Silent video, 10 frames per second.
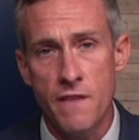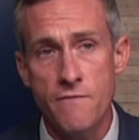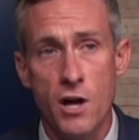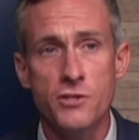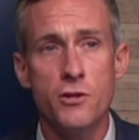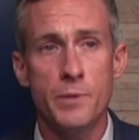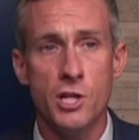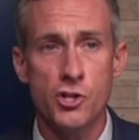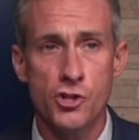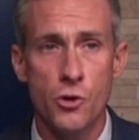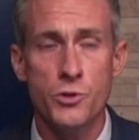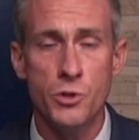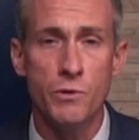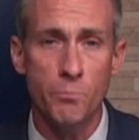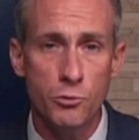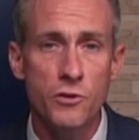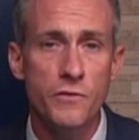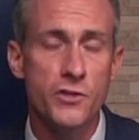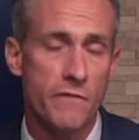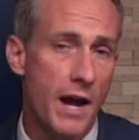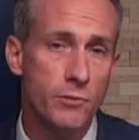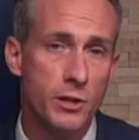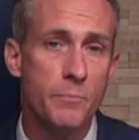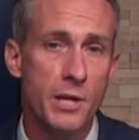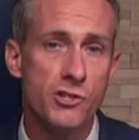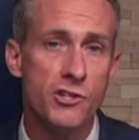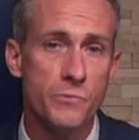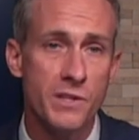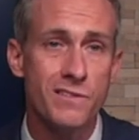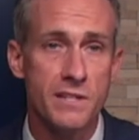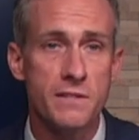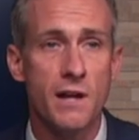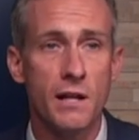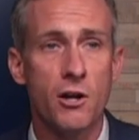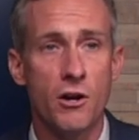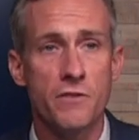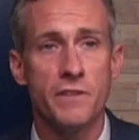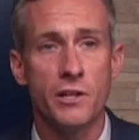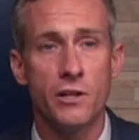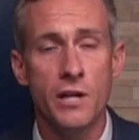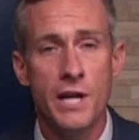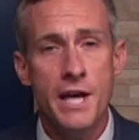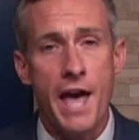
They've also been shown to improve survival in patients with systolic heart failure,